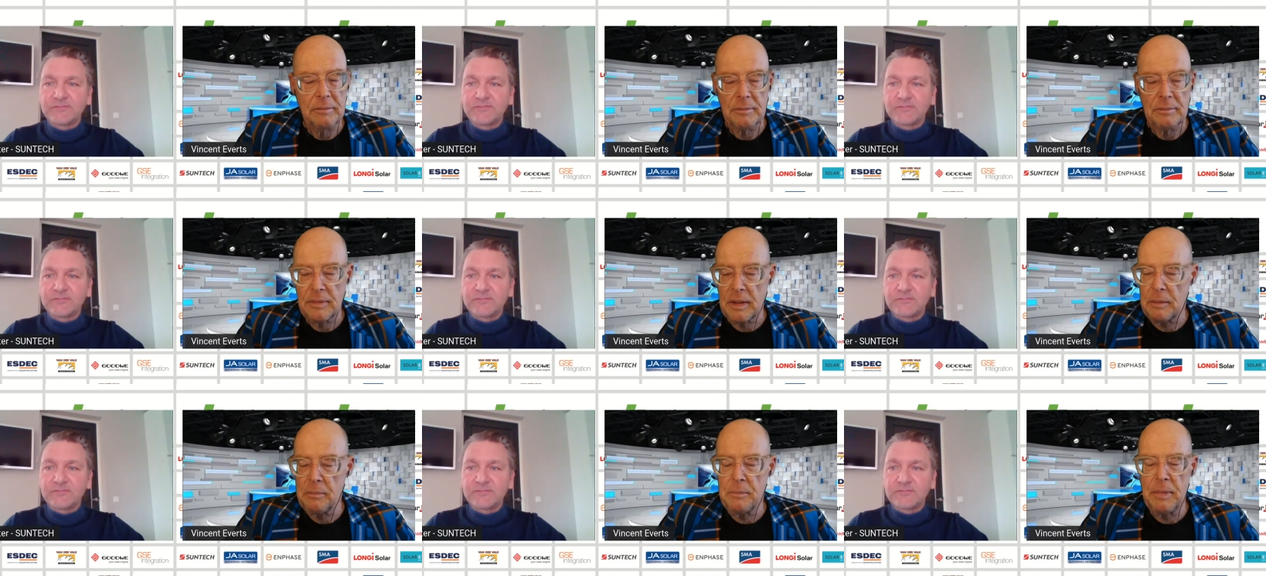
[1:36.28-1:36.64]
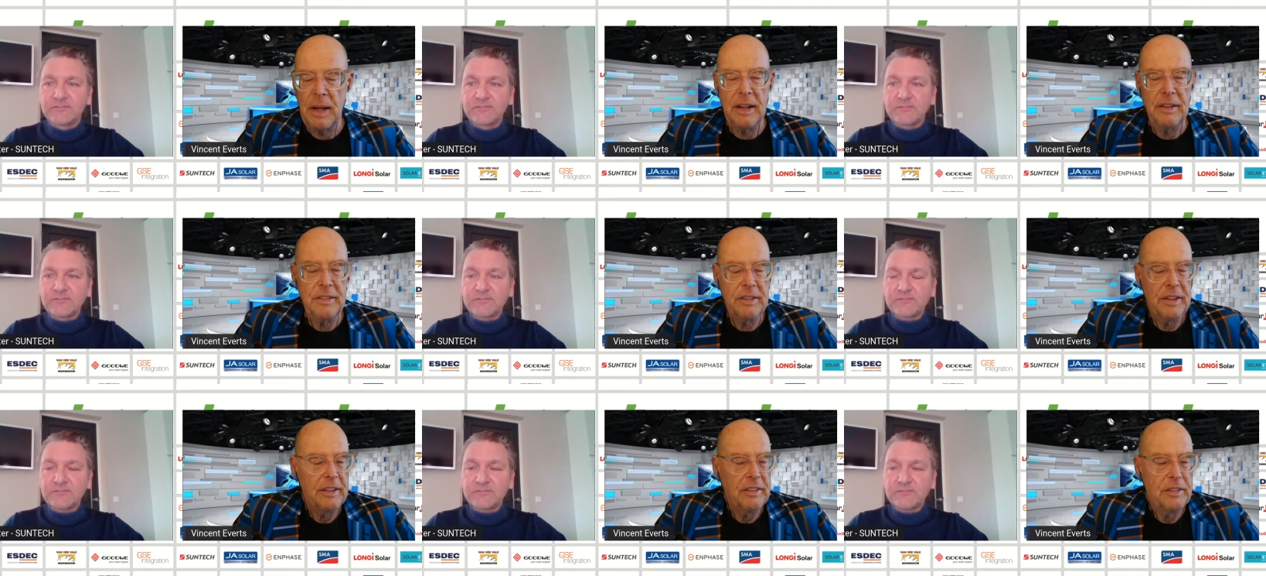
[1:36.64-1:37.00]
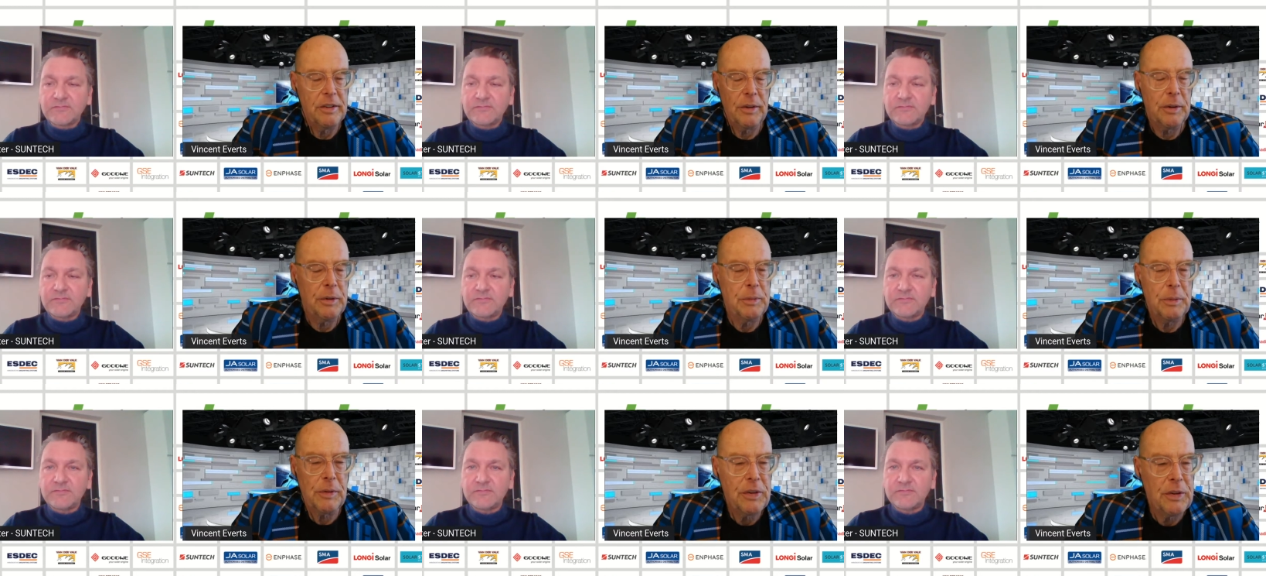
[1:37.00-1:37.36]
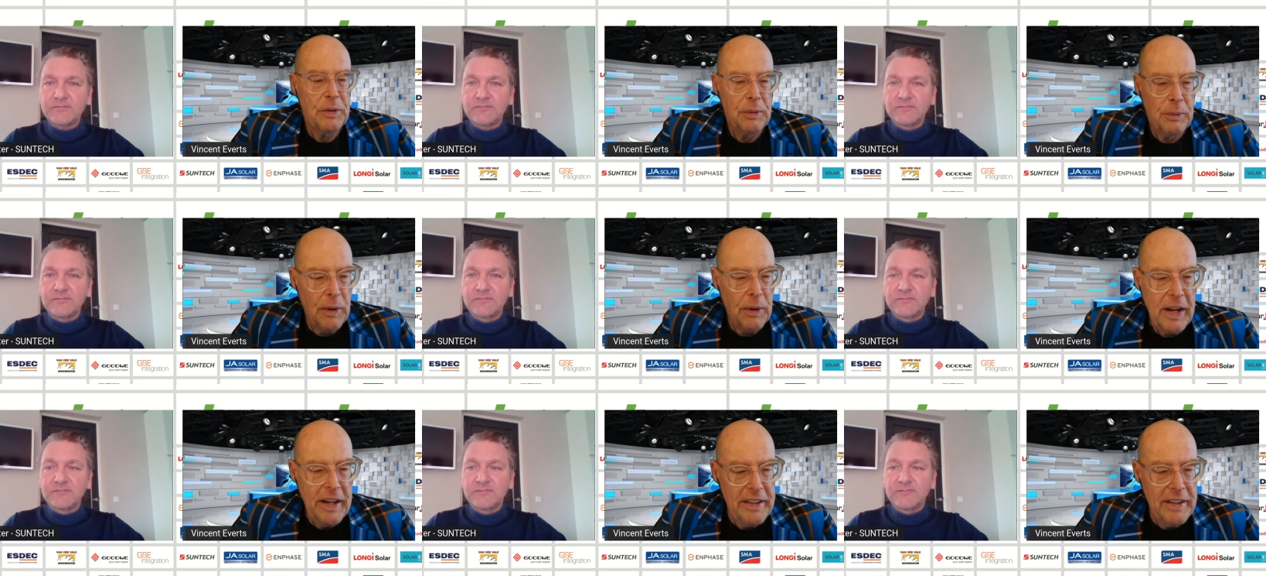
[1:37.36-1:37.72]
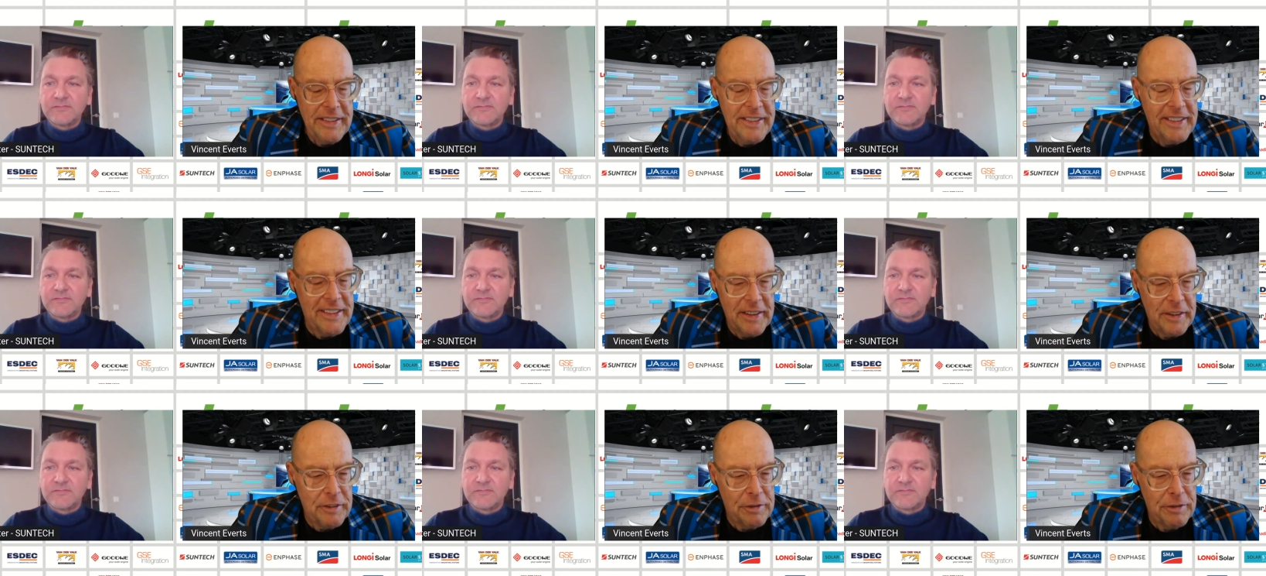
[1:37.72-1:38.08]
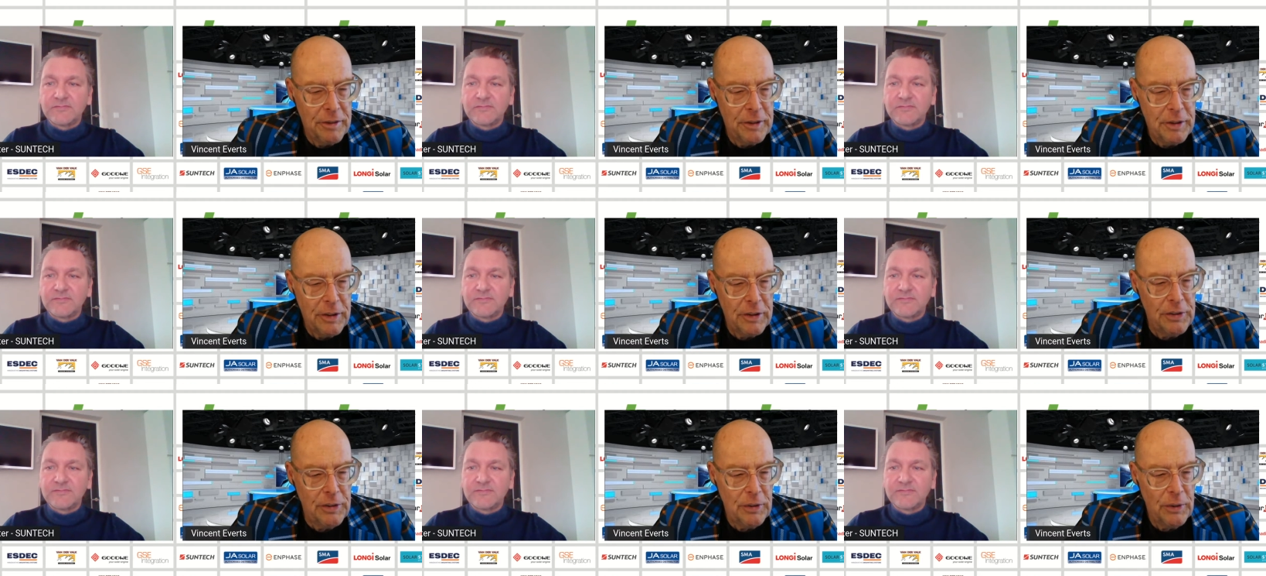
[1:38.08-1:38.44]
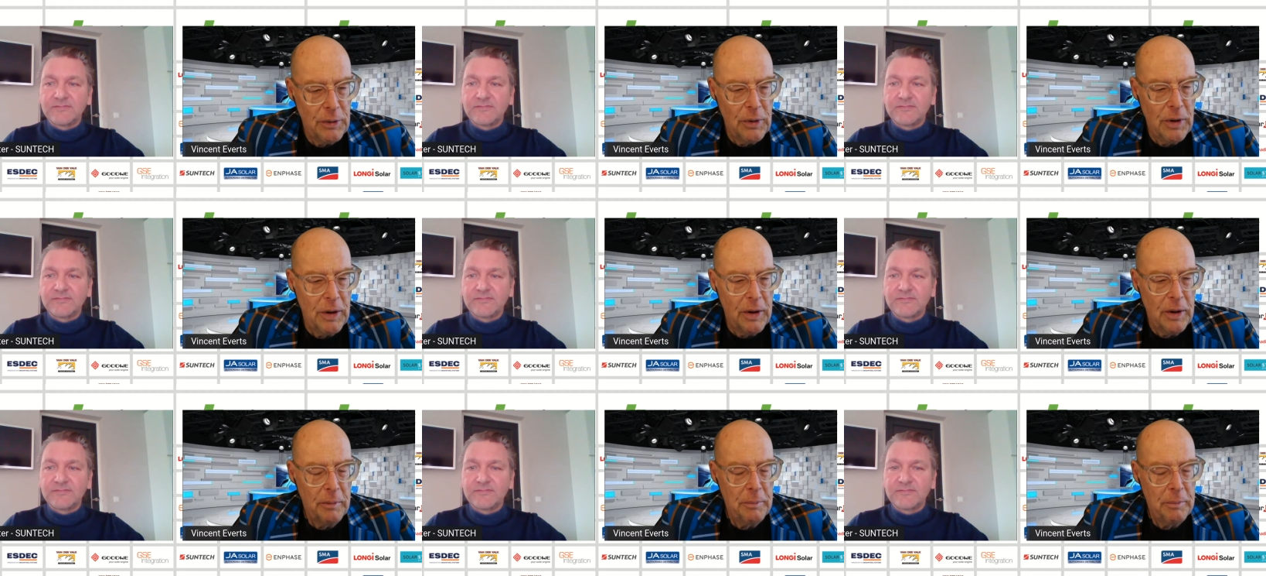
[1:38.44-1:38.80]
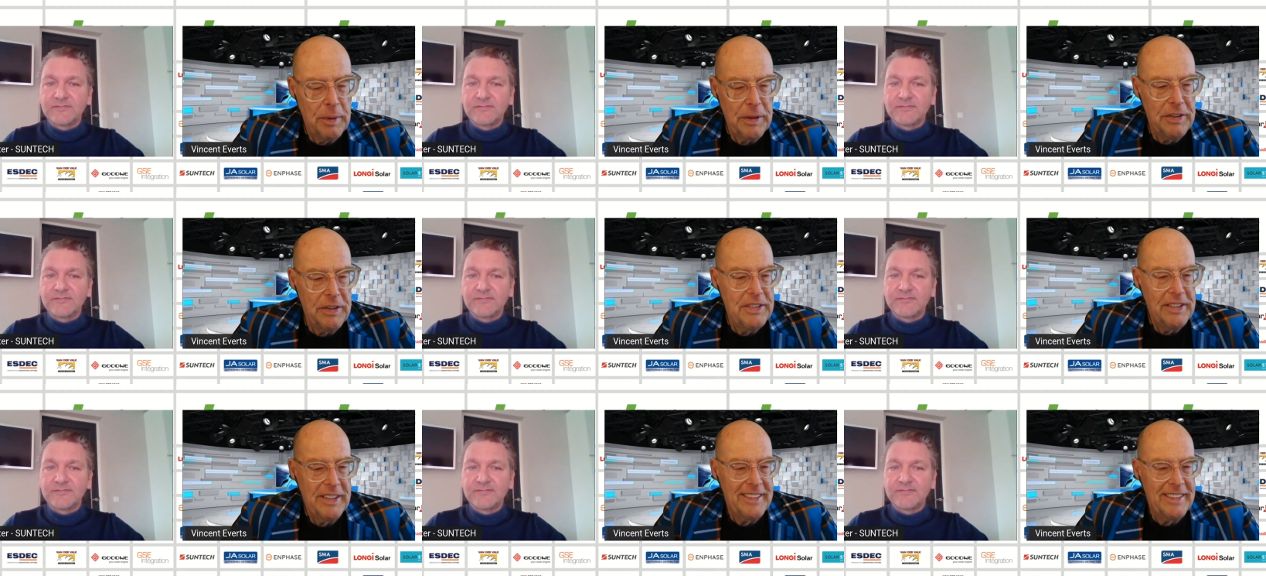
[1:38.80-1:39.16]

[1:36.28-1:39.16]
Speaker 1: amazing. So it was a great year for the solar business.